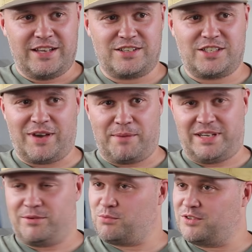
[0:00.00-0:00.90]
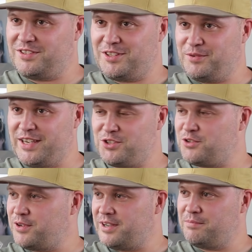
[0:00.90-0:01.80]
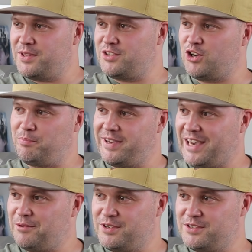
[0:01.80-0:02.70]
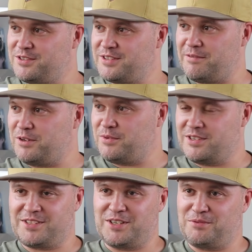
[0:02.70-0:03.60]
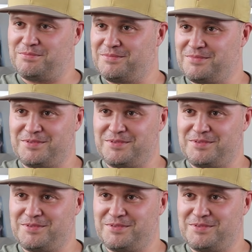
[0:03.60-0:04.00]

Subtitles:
just so happened I was wanted to do history, but the topic I was given was so